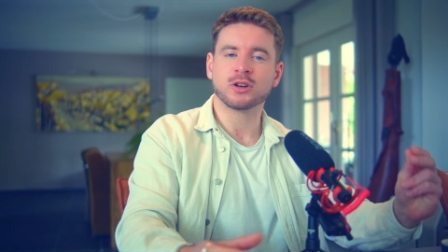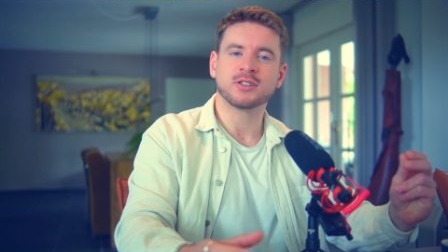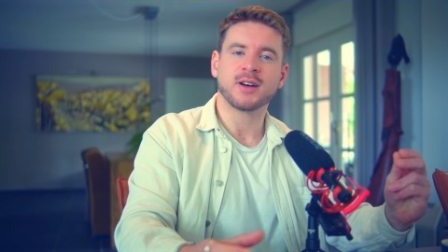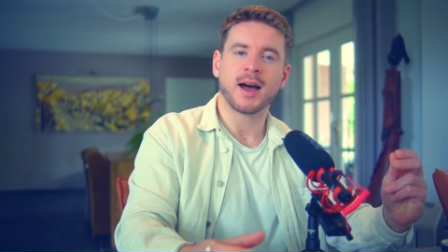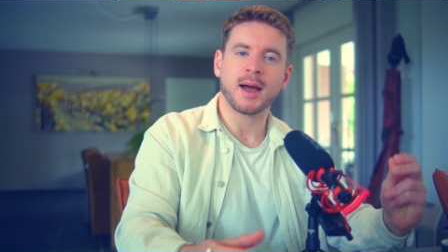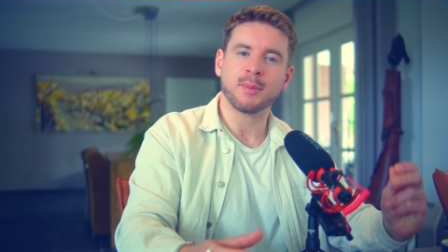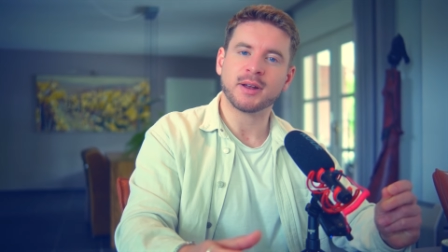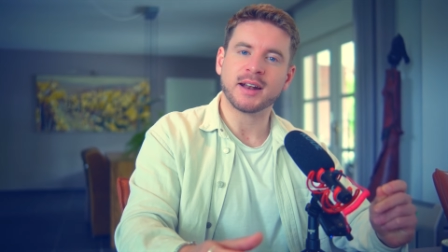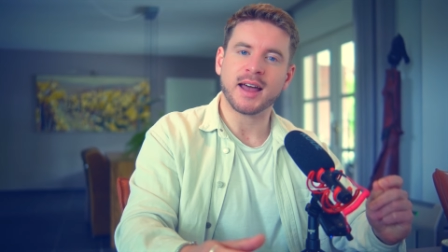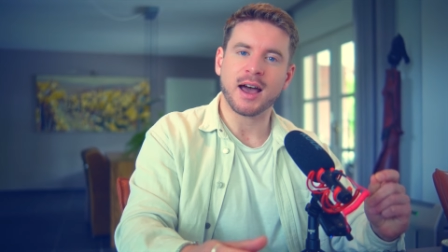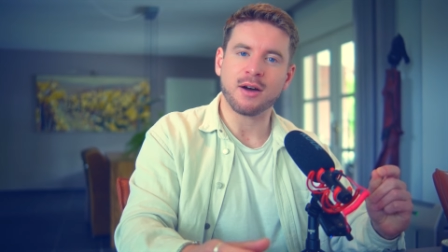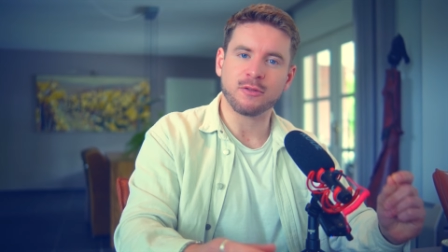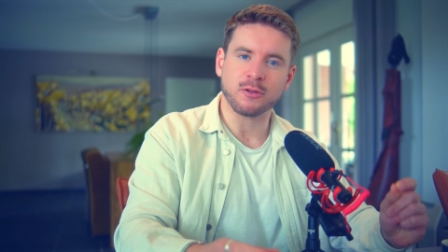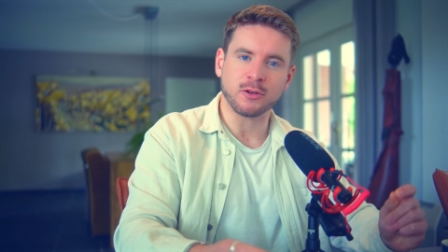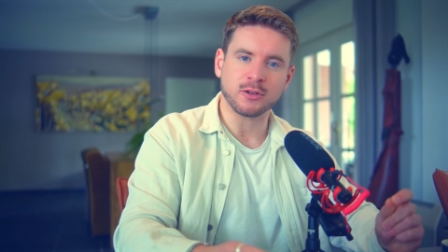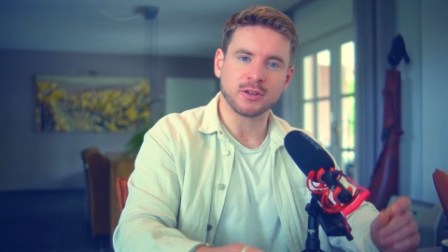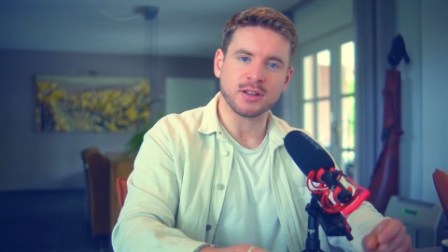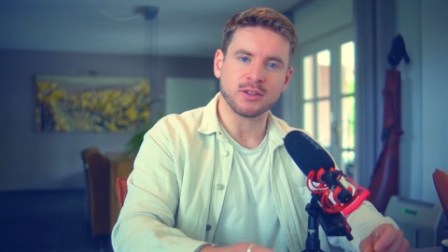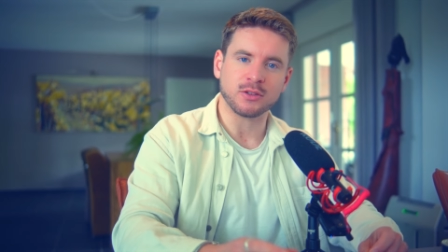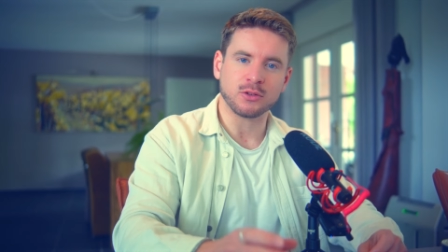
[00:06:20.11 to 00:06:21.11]
time and
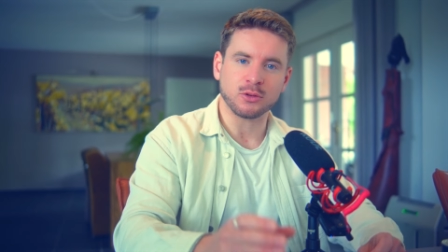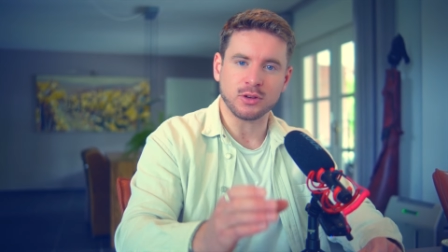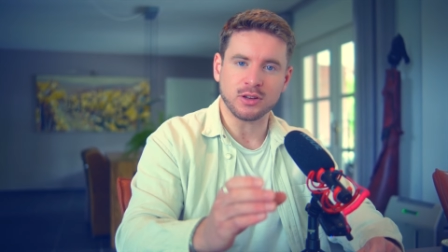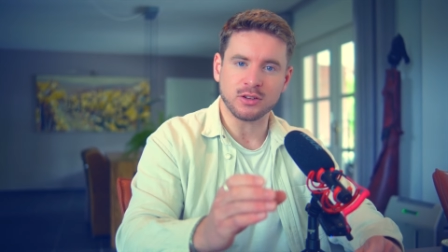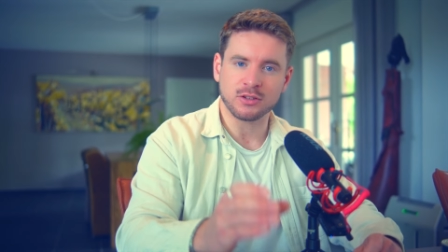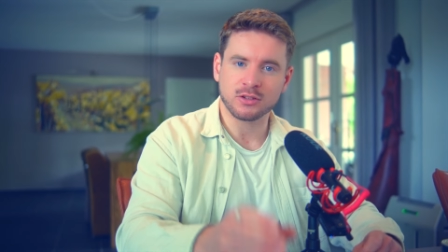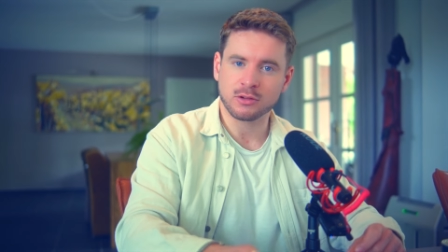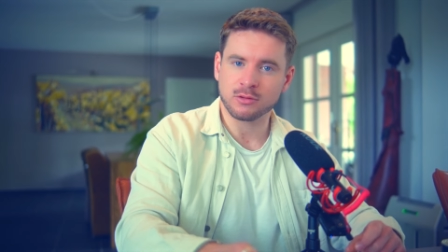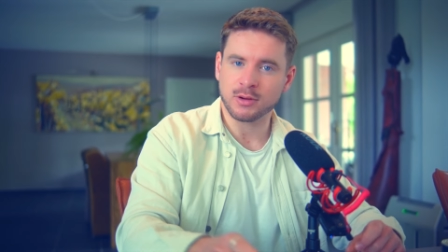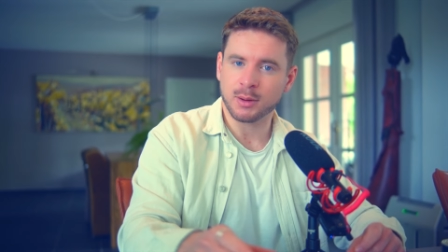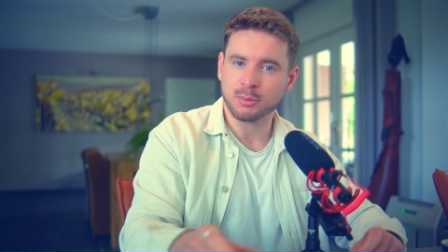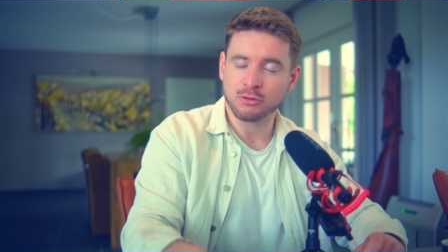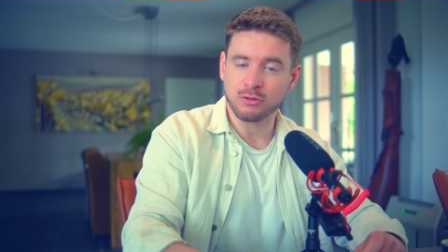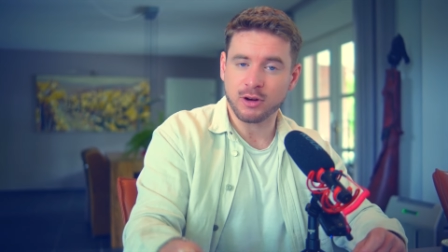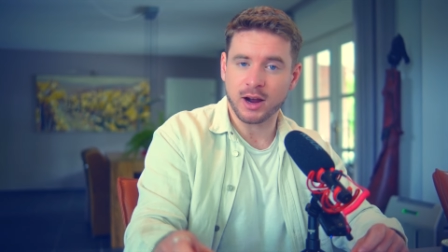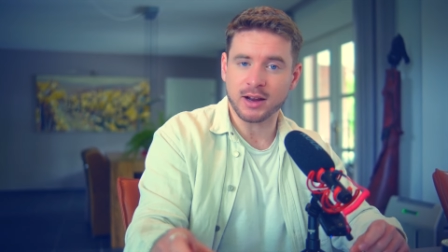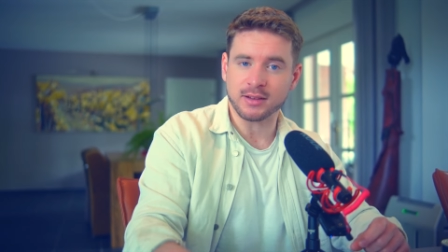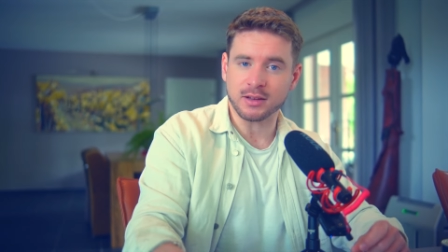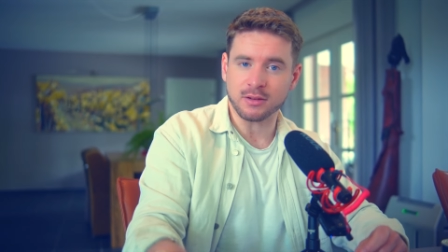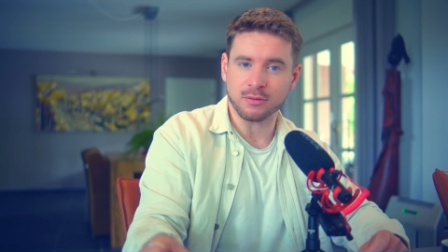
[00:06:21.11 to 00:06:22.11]
effort into the script
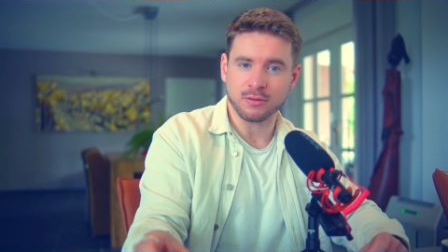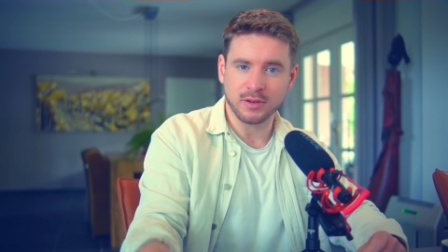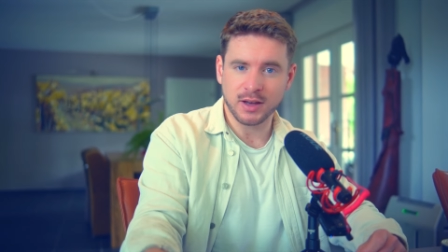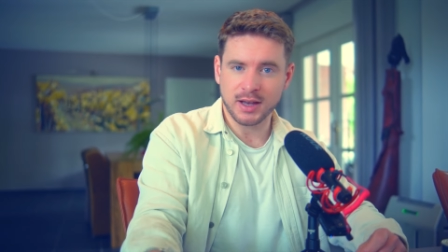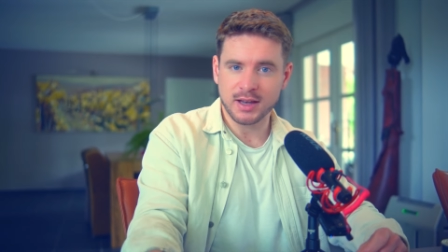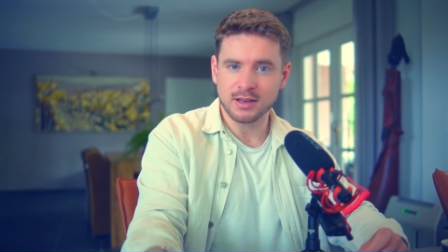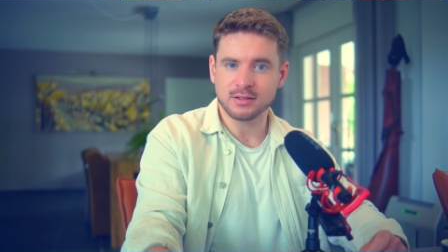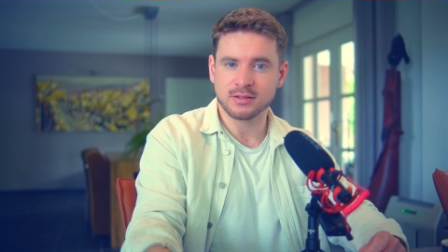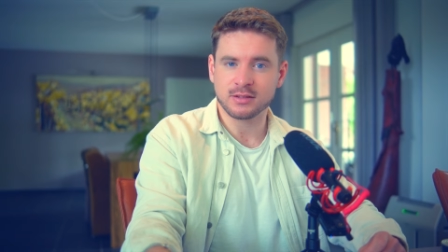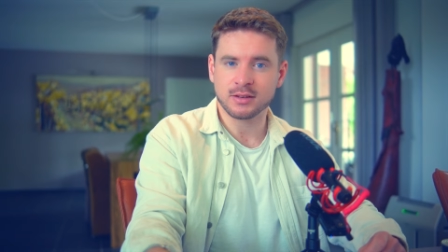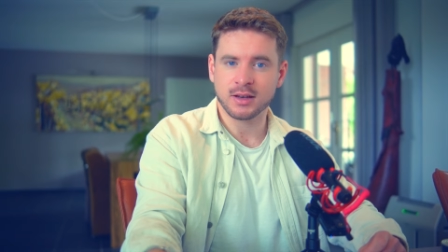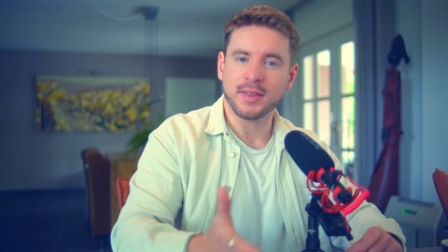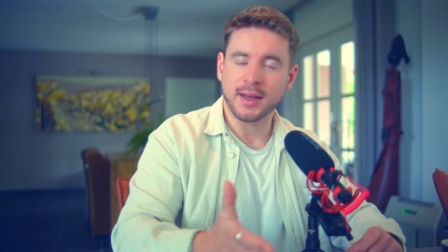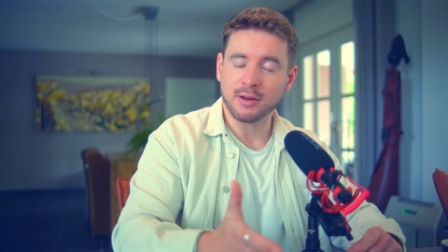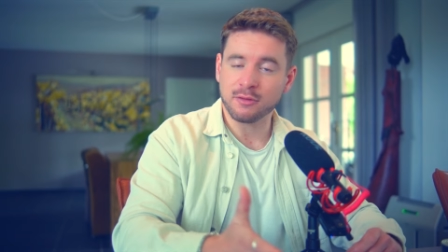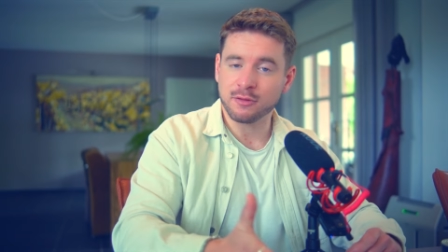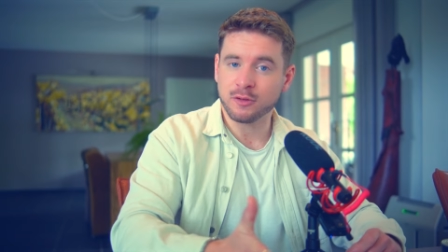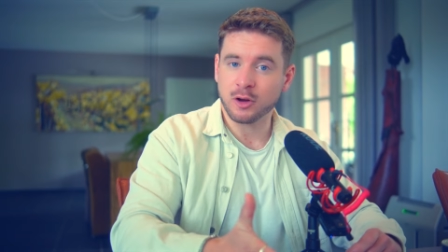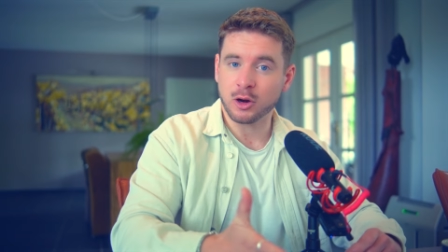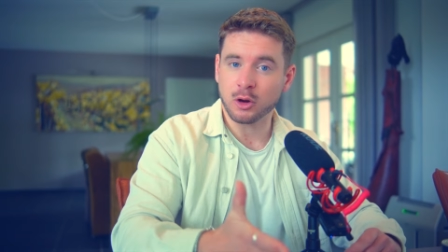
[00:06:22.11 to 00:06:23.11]
writing phase and
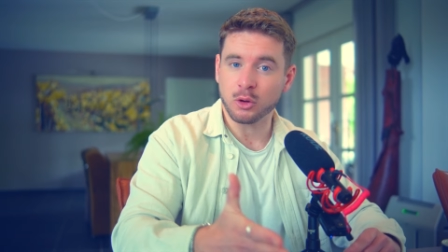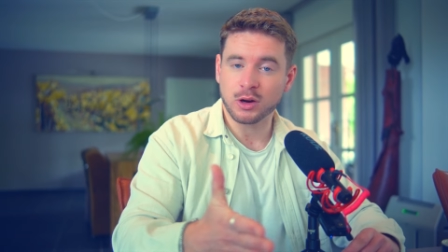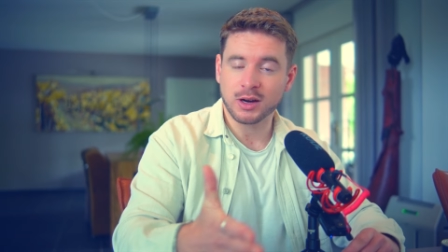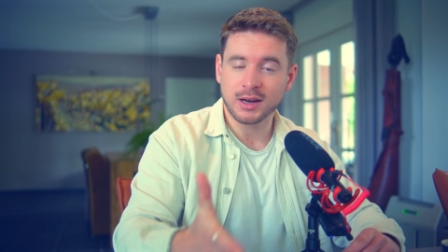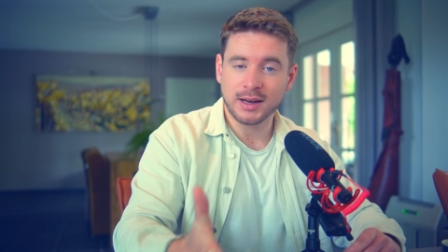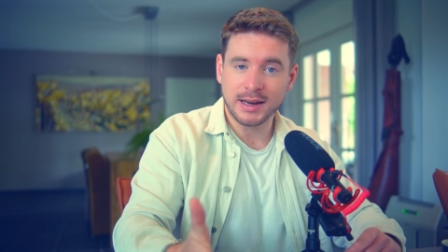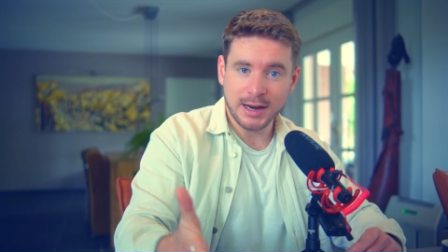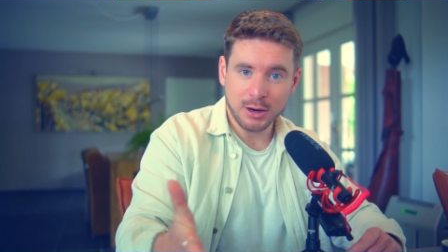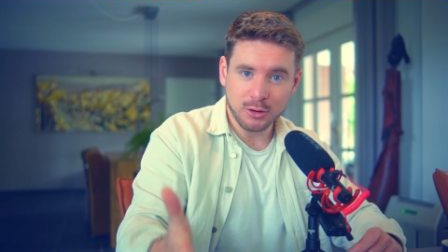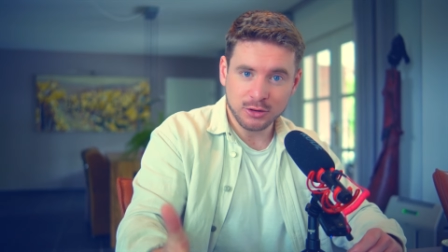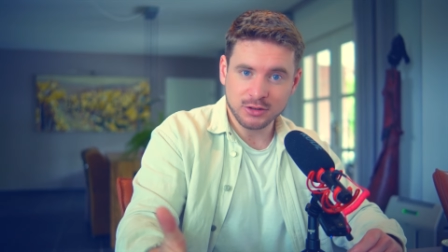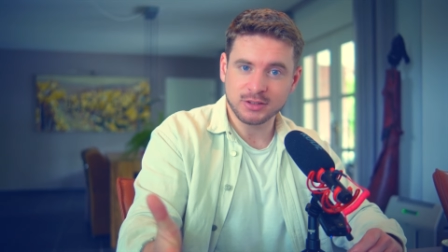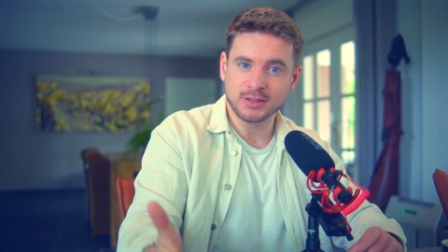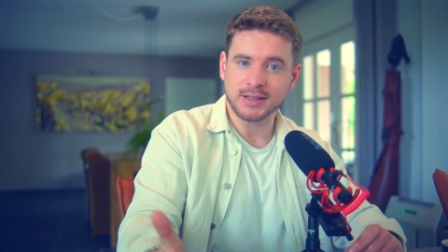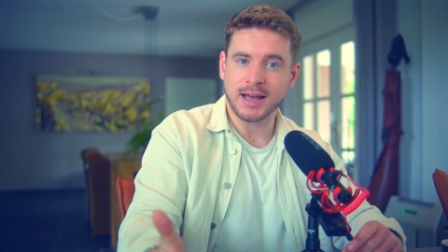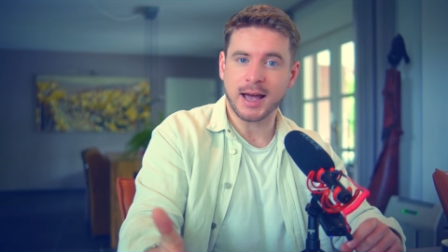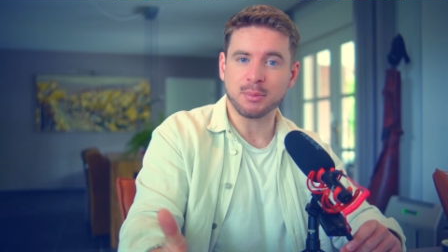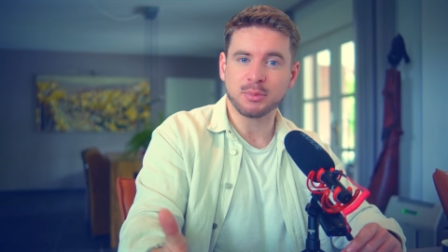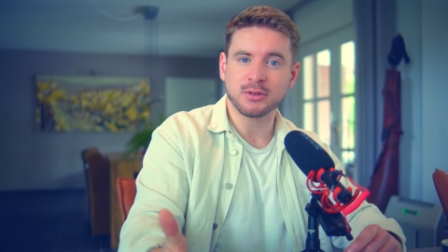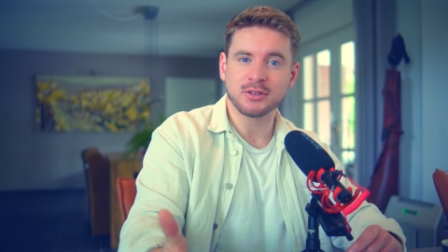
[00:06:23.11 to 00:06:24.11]
then follow clear
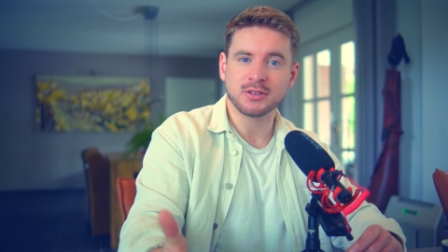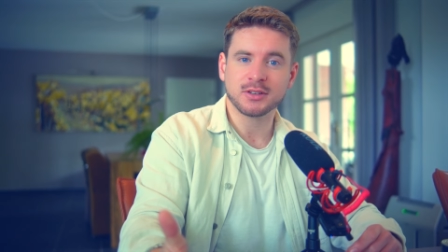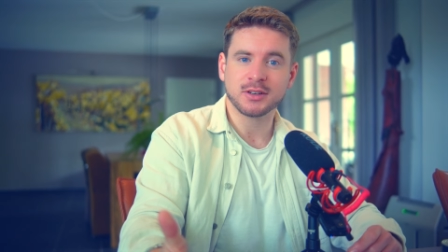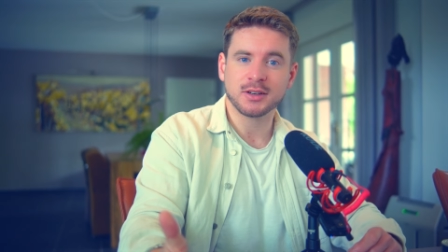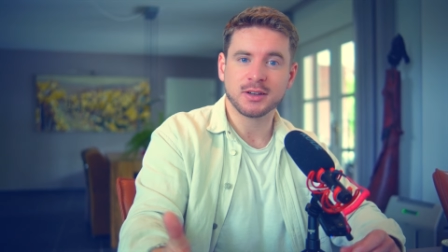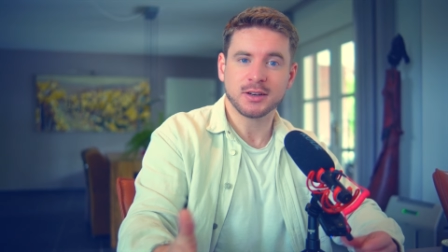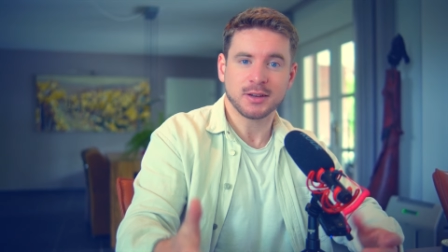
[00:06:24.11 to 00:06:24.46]
steps,